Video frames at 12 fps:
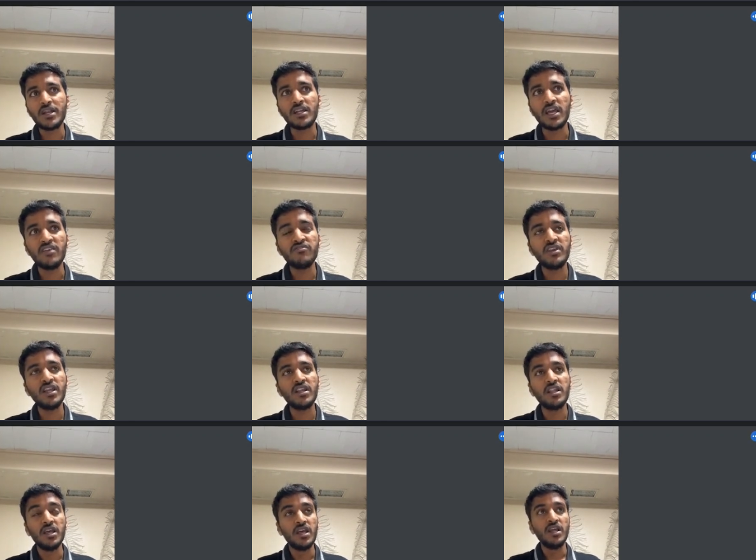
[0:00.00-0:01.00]
But I
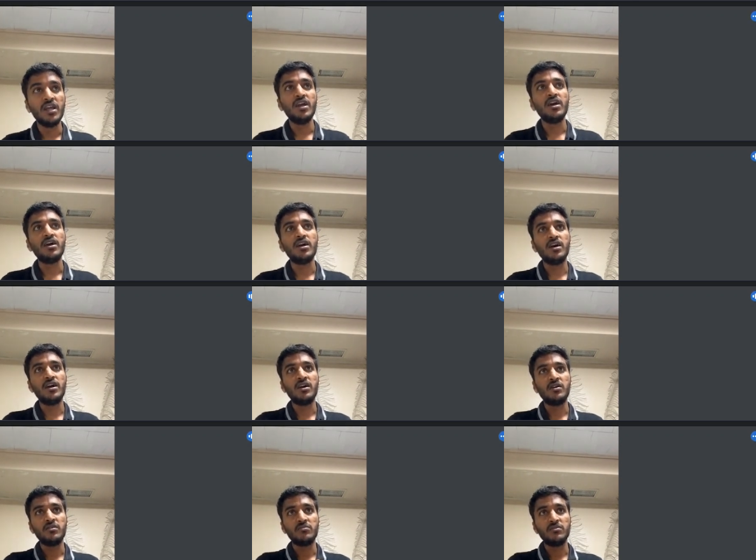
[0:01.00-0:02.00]
feel uh,